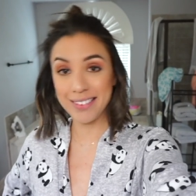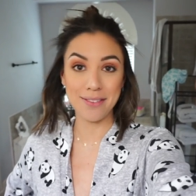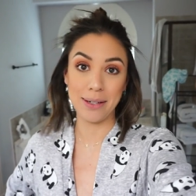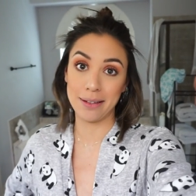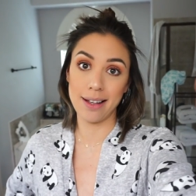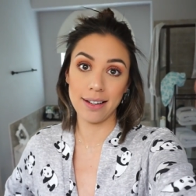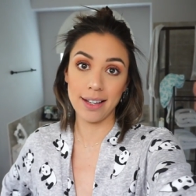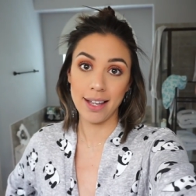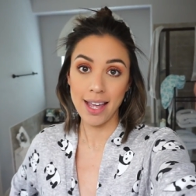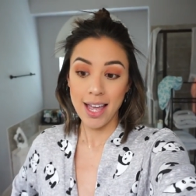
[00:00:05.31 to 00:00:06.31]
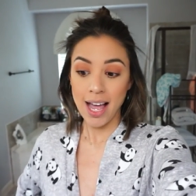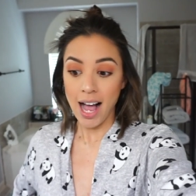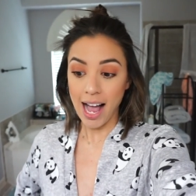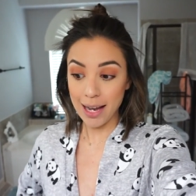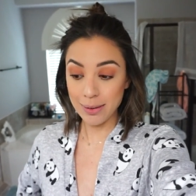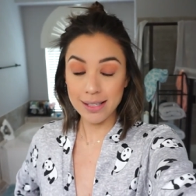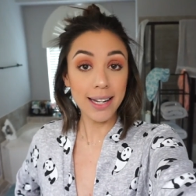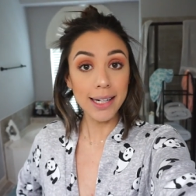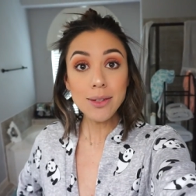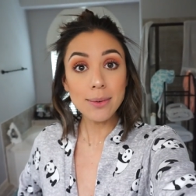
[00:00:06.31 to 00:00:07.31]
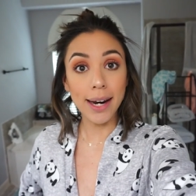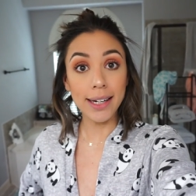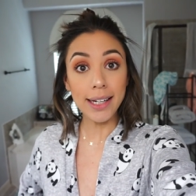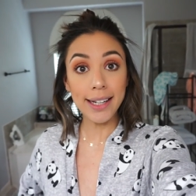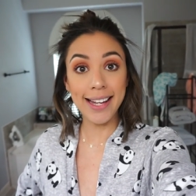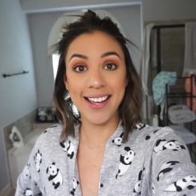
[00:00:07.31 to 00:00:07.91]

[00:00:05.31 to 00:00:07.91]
11 o'clock. I was getting ready,